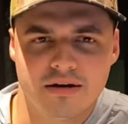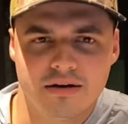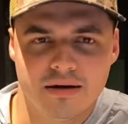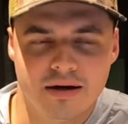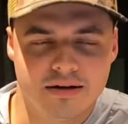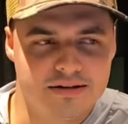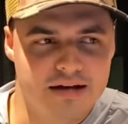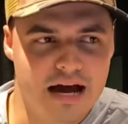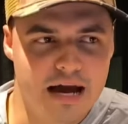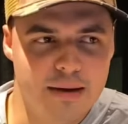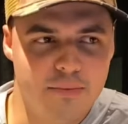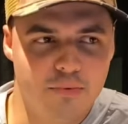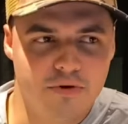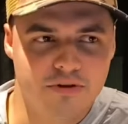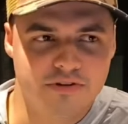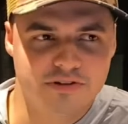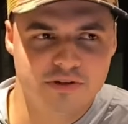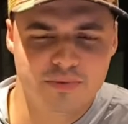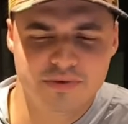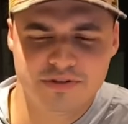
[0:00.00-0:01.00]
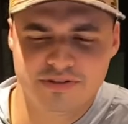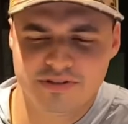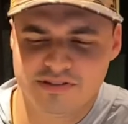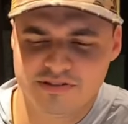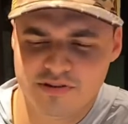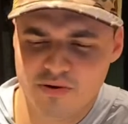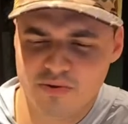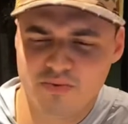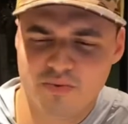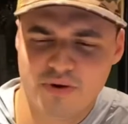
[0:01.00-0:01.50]
a time where someone says,
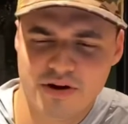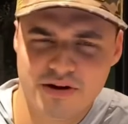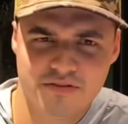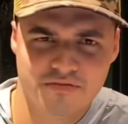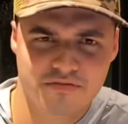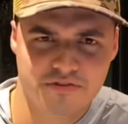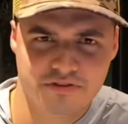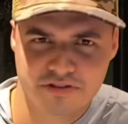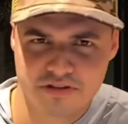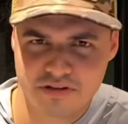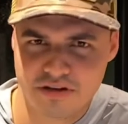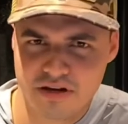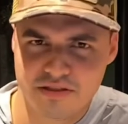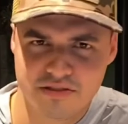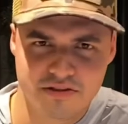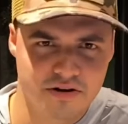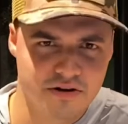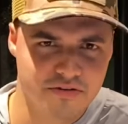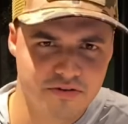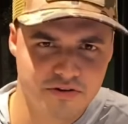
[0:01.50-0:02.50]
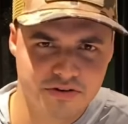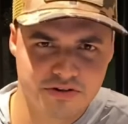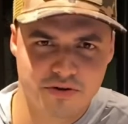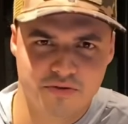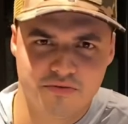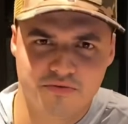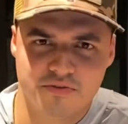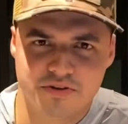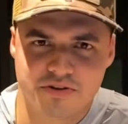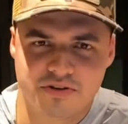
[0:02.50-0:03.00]
"Oh, why are you fishing in there? There's no
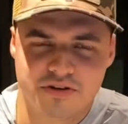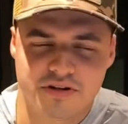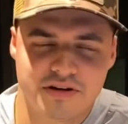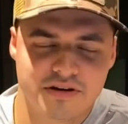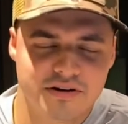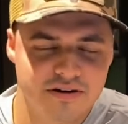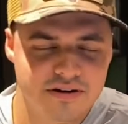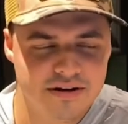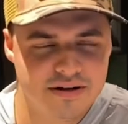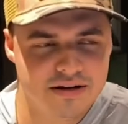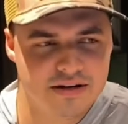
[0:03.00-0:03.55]
fish there.